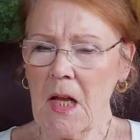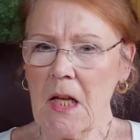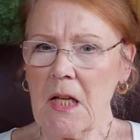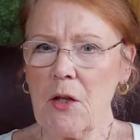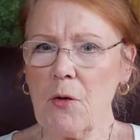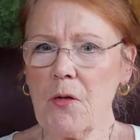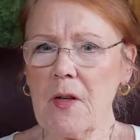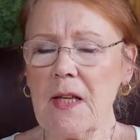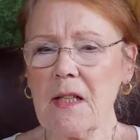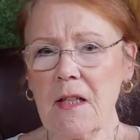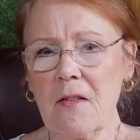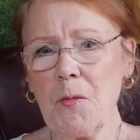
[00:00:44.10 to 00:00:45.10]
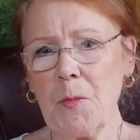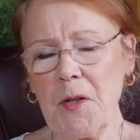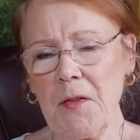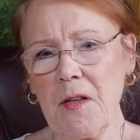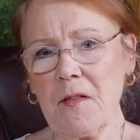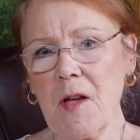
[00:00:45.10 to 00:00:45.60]
You see, Elizabeth
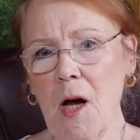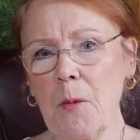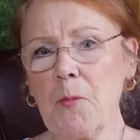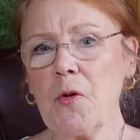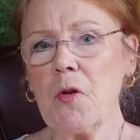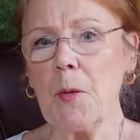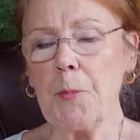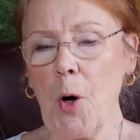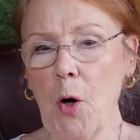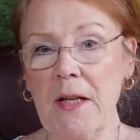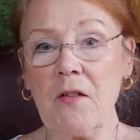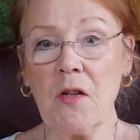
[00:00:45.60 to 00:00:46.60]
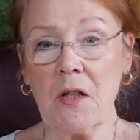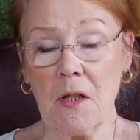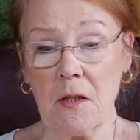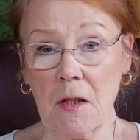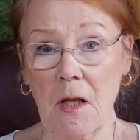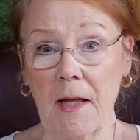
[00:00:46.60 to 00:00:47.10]
has come to the point in
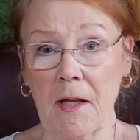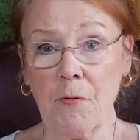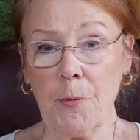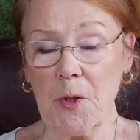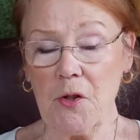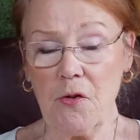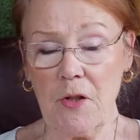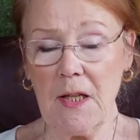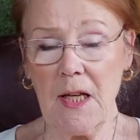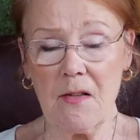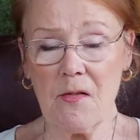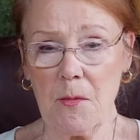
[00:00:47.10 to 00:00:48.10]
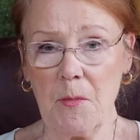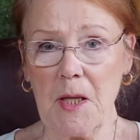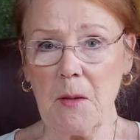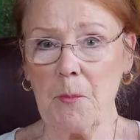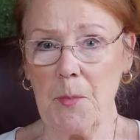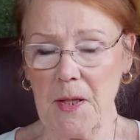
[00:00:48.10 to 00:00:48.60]
her life when she has to
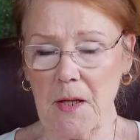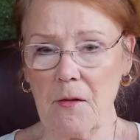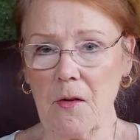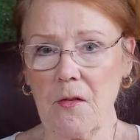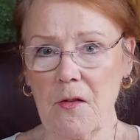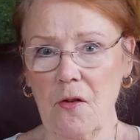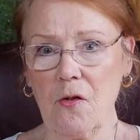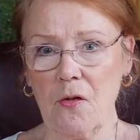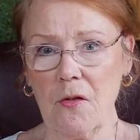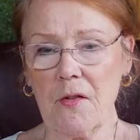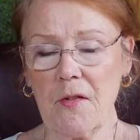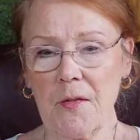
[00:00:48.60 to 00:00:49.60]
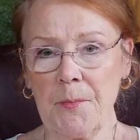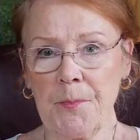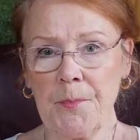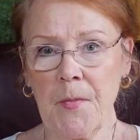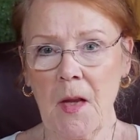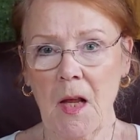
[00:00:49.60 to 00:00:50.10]
make big decisions.
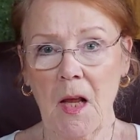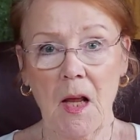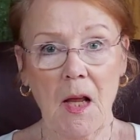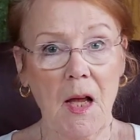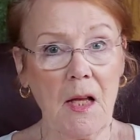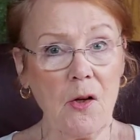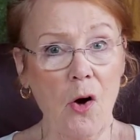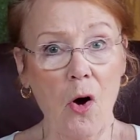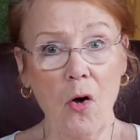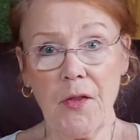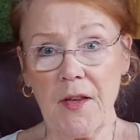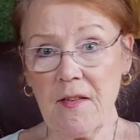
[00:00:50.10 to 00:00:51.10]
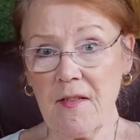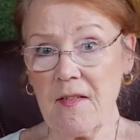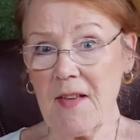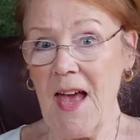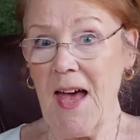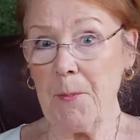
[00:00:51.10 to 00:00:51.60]
And all this is
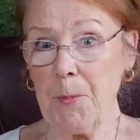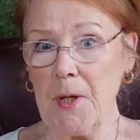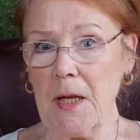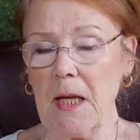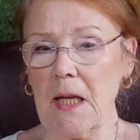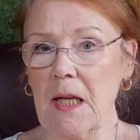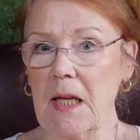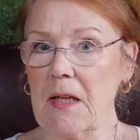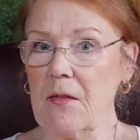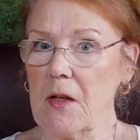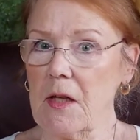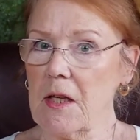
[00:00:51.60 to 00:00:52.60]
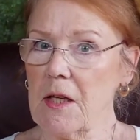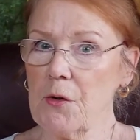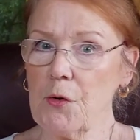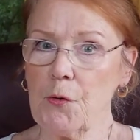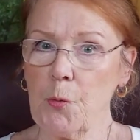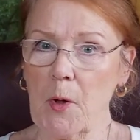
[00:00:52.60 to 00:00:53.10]
happening in the
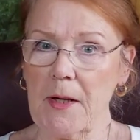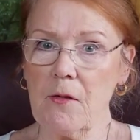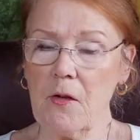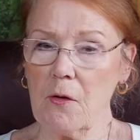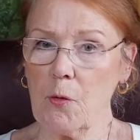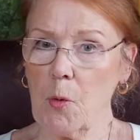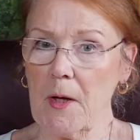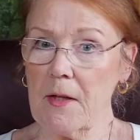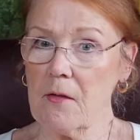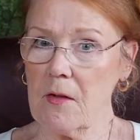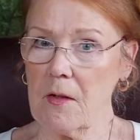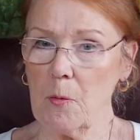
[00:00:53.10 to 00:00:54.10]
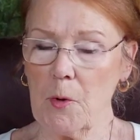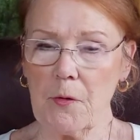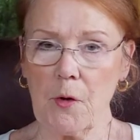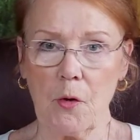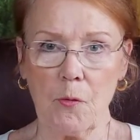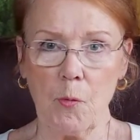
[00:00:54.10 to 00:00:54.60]
year 2020
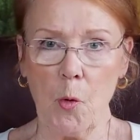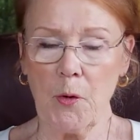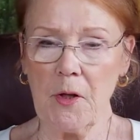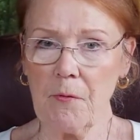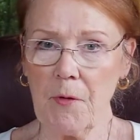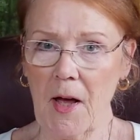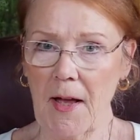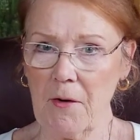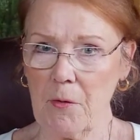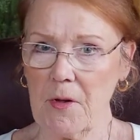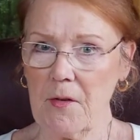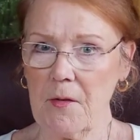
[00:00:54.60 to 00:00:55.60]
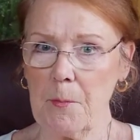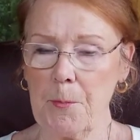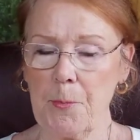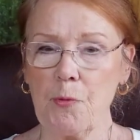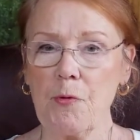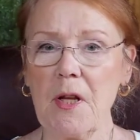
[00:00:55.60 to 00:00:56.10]
with coronavirus
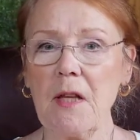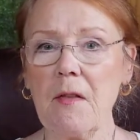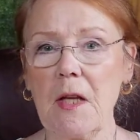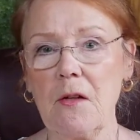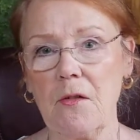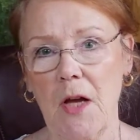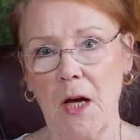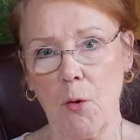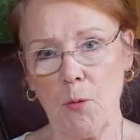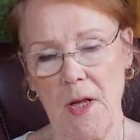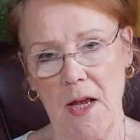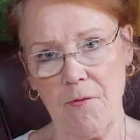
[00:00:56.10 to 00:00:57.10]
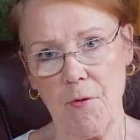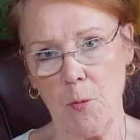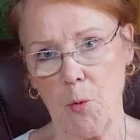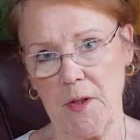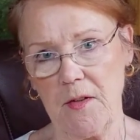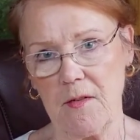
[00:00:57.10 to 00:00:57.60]
breathing down
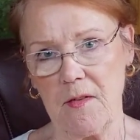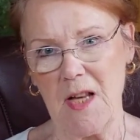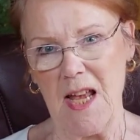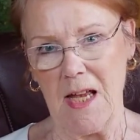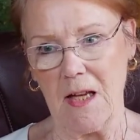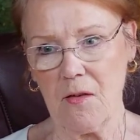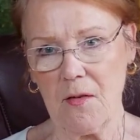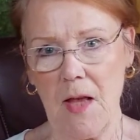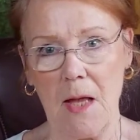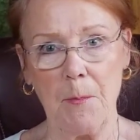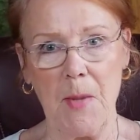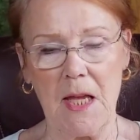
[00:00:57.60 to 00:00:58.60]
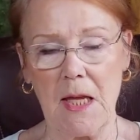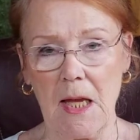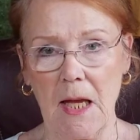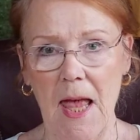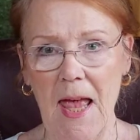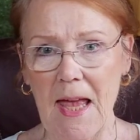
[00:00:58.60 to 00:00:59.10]
everyone's necks and
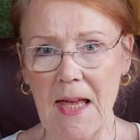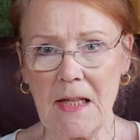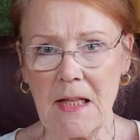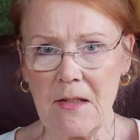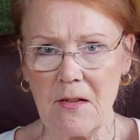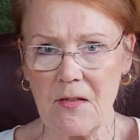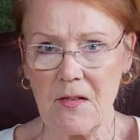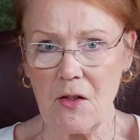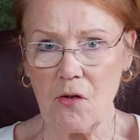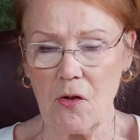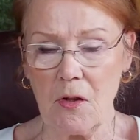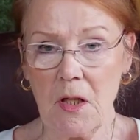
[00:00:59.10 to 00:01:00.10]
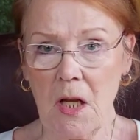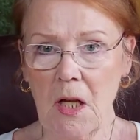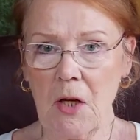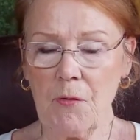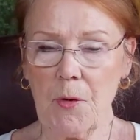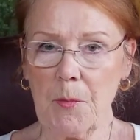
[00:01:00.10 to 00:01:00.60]
making any decision
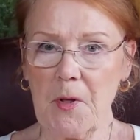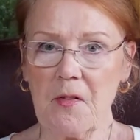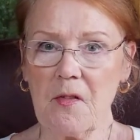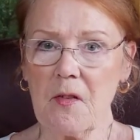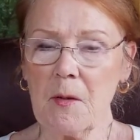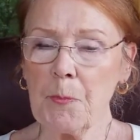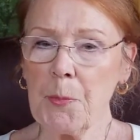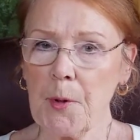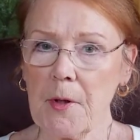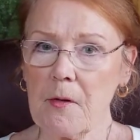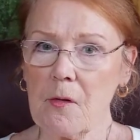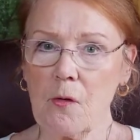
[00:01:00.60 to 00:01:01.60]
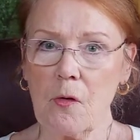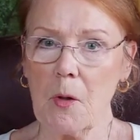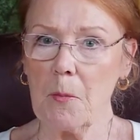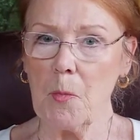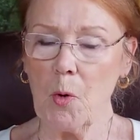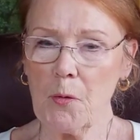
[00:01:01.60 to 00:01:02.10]
from the simplest to the
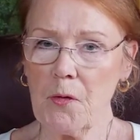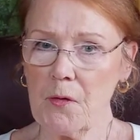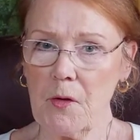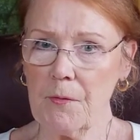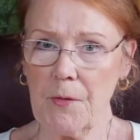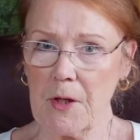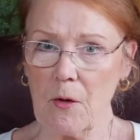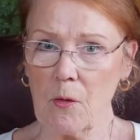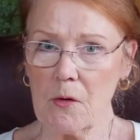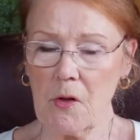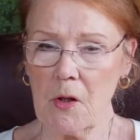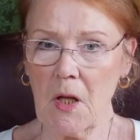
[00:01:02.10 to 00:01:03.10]
most difficult